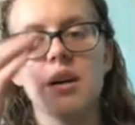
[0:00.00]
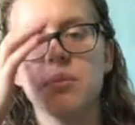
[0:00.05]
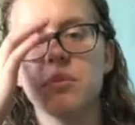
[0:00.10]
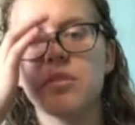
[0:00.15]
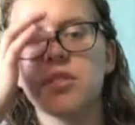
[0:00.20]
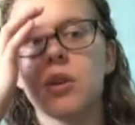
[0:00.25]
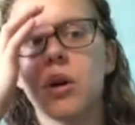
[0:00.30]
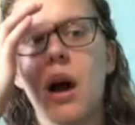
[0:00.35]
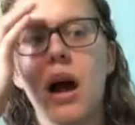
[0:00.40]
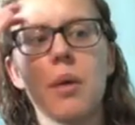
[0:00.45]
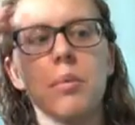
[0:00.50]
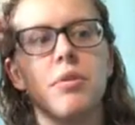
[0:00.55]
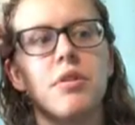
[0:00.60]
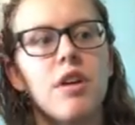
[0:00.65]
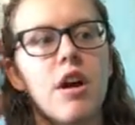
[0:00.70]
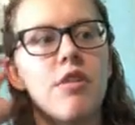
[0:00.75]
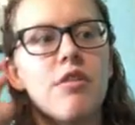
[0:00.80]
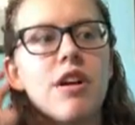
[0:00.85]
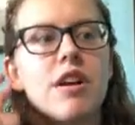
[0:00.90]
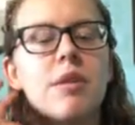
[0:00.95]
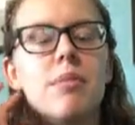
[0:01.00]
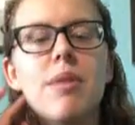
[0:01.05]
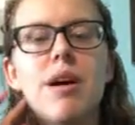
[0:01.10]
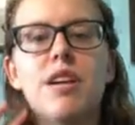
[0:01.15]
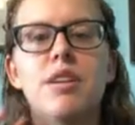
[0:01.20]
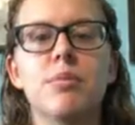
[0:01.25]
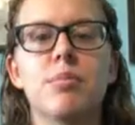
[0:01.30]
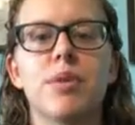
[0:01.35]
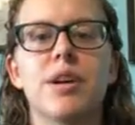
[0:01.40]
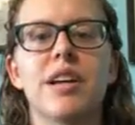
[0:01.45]
So I would not
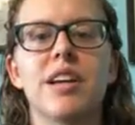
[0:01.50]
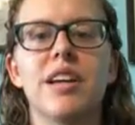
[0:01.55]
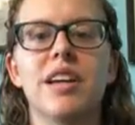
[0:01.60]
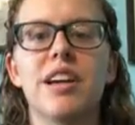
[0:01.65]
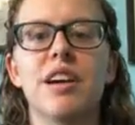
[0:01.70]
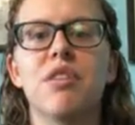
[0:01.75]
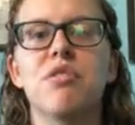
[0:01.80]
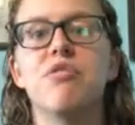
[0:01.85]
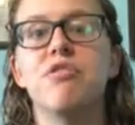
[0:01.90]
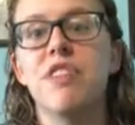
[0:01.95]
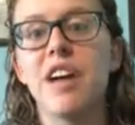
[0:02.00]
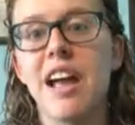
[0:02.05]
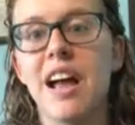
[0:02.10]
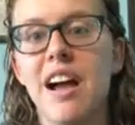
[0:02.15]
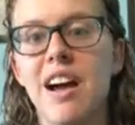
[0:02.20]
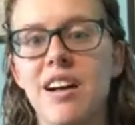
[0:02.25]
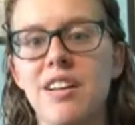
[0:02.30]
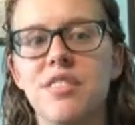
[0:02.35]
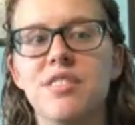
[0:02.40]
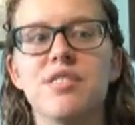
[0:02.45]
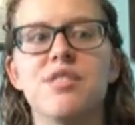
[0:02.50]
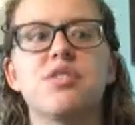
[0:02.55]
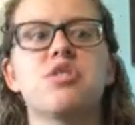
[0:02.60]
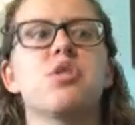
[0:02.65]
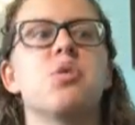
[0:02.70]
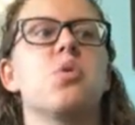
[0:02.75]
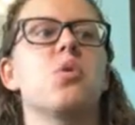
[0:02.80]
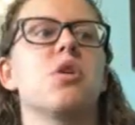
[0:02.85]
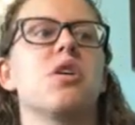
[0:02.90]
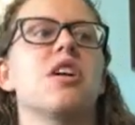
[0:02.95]
recommend bringing Vans
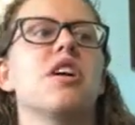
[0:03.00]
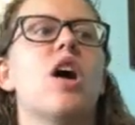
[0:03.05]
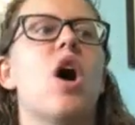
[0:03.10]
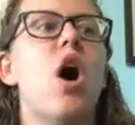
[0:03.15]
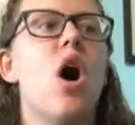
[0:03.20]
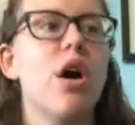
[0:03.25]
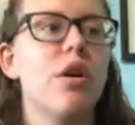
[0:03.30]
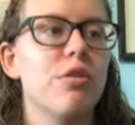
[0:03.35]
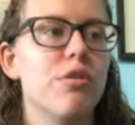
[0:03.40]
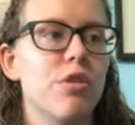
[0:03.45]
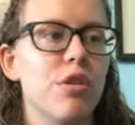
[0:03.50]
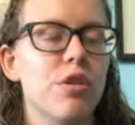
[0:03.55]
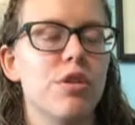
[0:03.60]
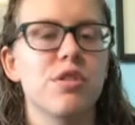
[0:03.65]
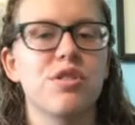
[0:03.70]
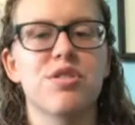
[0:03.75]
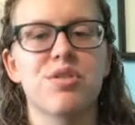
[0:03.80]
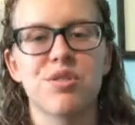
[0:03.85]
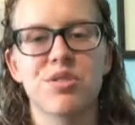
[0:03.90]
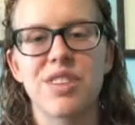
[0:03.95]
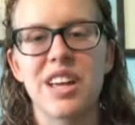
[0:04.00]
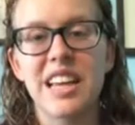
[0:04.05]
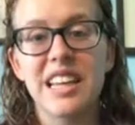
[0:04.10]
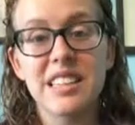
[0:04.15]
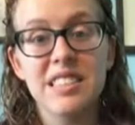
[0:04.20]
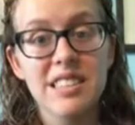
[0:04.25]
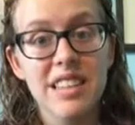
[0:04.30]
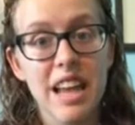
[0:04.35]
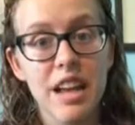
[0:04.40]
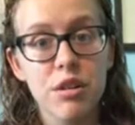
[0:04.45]
or Converse or like
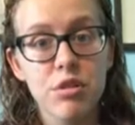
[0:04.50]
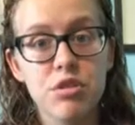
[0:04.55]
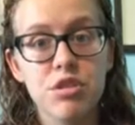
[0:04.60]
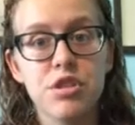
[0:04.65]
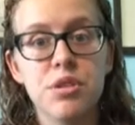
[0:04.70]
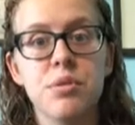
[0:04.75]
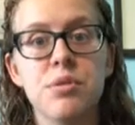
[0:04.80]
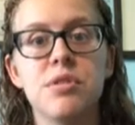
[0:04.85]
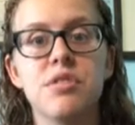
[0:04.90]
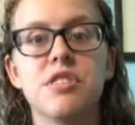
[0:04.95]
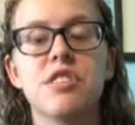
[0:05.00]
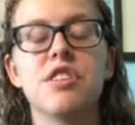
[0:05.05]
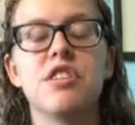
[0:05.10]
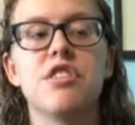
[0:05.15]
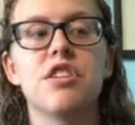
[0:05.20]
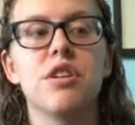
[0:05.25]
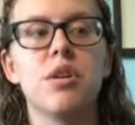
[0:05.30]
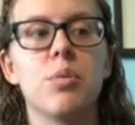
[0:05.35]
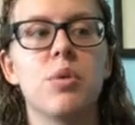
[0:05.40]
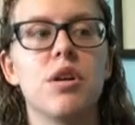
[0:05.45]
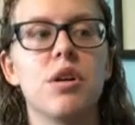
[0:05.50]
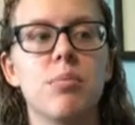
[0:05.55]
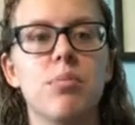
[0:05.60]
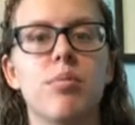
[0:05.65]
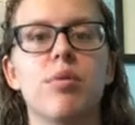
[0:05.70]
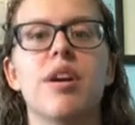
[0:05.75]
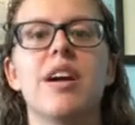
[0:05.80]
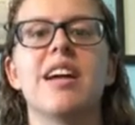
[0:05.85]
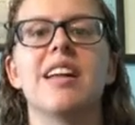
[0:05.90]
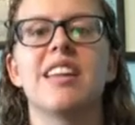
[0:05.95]
skater shoes. You're going to want to
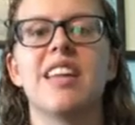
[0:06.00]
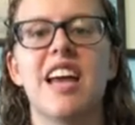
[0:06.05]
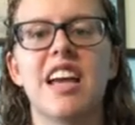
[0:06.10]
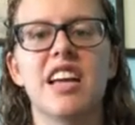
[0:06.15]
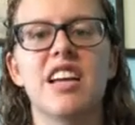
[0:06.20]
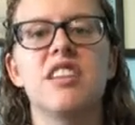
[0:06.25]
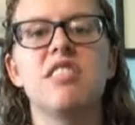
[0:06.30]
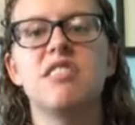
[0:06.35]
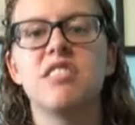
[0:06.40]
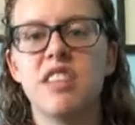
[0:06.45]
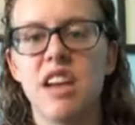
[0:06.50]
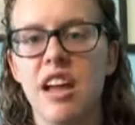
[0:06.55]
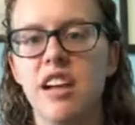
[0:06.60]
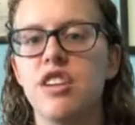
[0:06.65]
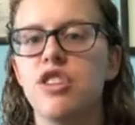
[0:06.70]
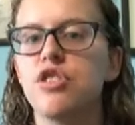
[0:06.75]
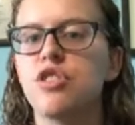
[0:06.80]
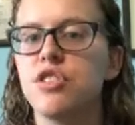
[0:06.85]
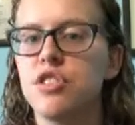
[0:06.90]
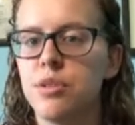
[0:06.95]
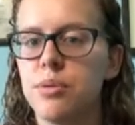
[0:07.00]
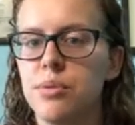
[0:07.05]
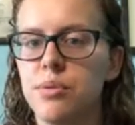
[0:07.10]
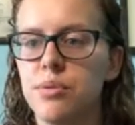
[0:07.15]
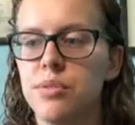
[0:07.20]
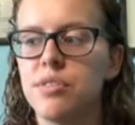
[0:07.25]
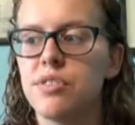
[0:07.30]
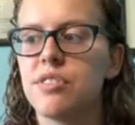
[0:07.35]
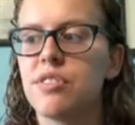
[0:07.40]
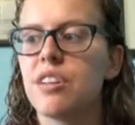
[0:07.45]
bring like tennis
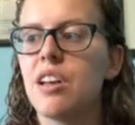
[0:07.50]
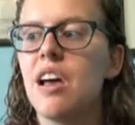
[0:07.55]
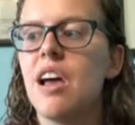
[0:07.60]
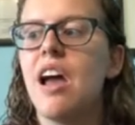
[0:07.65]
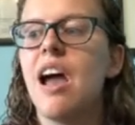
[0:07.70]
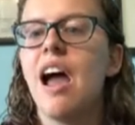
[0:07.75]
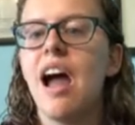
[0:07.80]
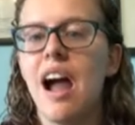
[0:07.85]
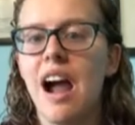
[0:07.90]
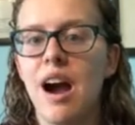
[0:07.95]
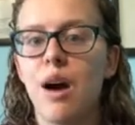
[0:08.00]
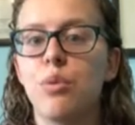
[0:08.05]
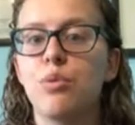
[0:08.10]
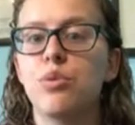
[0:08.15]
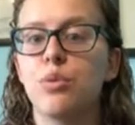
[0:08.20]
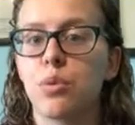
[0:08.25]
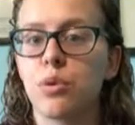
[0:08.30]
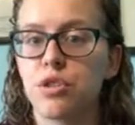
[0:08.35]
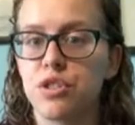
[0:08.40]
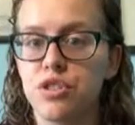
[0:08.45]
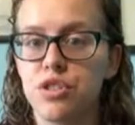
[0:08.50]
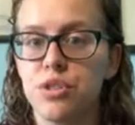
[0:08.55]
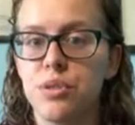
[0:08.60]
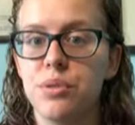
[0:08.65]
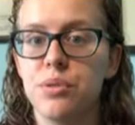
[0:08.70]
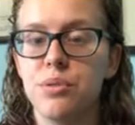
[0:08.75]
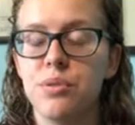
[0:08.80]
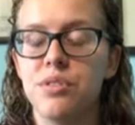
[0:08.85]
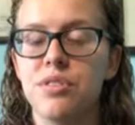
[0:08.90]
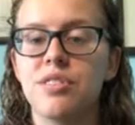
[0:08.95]
shoes, outdoor
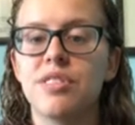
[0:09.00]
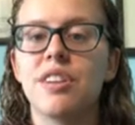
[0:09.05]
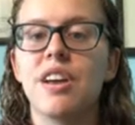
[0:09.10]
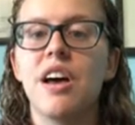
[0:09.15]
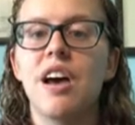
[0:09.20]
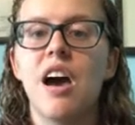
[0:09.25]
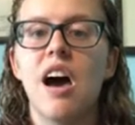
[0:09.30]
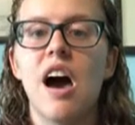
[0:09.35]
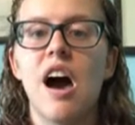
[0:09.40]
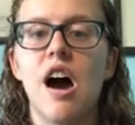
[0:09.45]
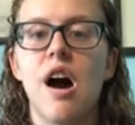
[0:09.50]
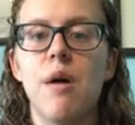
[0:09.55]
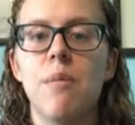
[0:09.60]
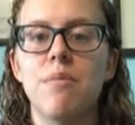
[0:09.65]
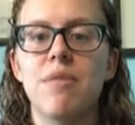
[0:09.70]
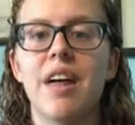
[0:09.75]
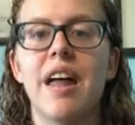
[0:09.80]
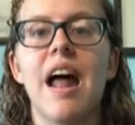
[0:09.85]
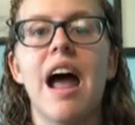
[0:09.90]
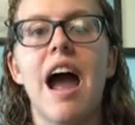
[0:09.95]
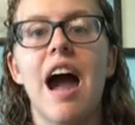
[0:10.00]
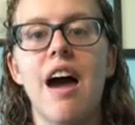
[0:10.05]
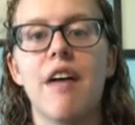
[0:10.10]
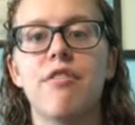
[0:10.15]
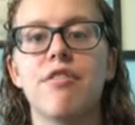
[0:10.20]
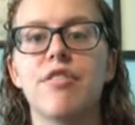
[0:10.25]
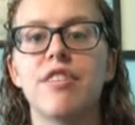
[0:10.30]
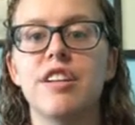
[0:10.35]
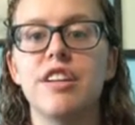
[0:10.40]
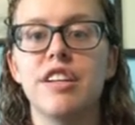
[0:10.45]
shoes, that
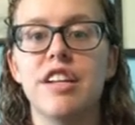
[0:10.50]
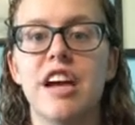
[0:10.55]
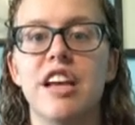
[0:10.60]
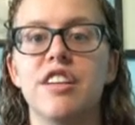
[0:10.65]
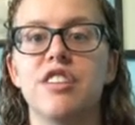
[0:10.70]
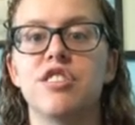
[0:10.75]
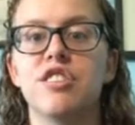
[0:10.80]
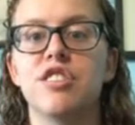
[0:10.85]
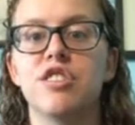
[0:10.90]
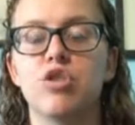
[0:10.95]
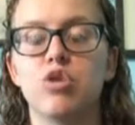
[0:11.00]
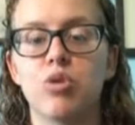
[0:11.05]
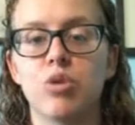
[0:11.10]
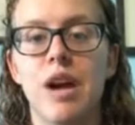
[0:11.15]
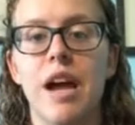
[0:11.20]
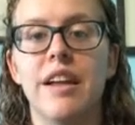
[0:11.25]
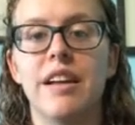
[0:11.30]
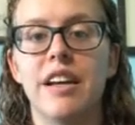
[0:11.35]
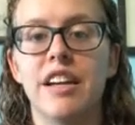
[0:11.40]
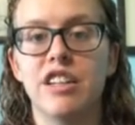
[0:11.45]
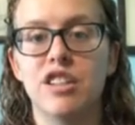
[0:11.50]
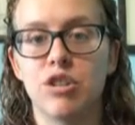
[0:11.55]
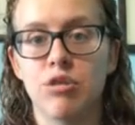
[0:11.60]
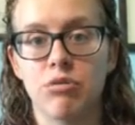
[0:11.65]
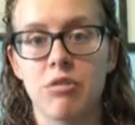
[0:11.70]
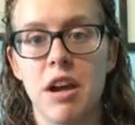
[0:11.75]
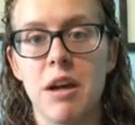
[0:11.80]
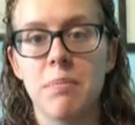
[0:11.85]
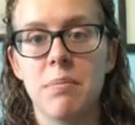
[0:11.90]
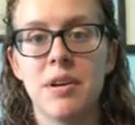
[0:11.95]
have nice tread and
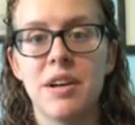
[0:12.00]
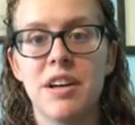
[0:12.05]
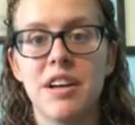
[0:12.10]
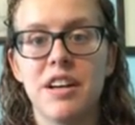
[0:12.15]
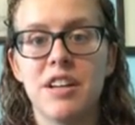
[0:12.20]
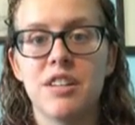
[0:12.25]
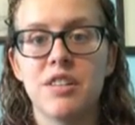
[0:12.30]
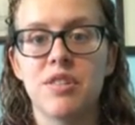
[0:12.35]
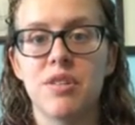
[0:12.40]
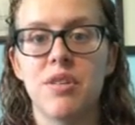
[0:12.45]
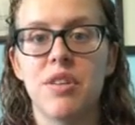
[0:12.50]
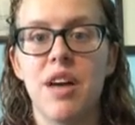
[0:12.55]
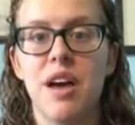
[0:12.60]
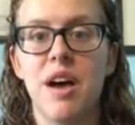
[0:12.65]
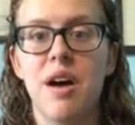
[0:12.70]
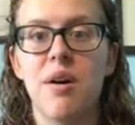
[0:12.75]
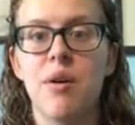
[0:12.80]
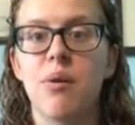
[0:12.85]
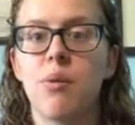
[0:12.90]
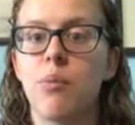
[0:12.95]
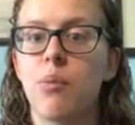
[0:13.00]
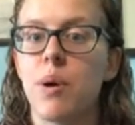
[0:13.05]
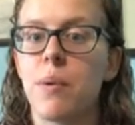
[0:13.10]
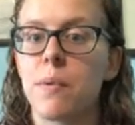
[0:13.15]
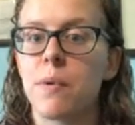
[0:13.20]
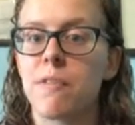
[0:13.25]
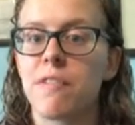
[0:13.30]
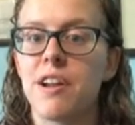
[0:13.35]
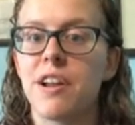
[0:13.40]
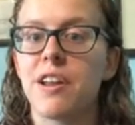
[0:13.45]
grip so that when
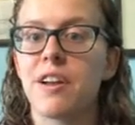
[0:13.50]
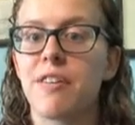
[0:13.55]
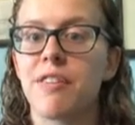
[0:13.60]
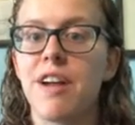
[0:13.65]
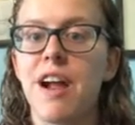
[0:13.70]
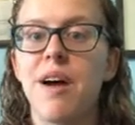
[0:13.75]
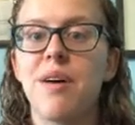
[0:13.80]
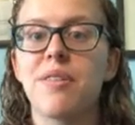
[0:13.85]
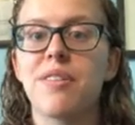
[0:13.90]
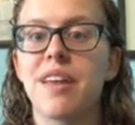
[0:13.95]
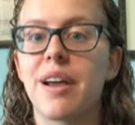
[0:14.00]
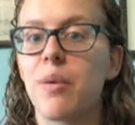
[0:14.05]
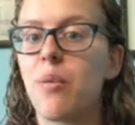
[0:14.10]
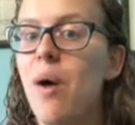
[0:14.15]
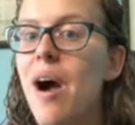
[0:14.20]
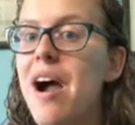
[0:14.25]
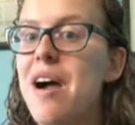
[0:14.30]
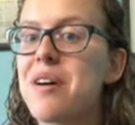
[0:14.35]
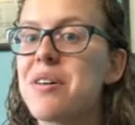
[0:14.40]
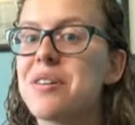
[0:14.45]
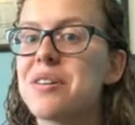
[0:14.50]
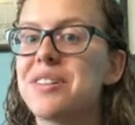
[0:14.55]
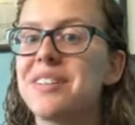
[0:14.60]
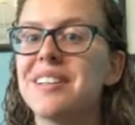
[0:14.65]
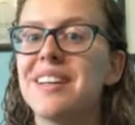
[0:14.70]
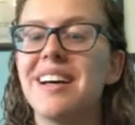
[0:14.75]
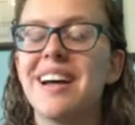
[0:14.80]
we're running around like wild,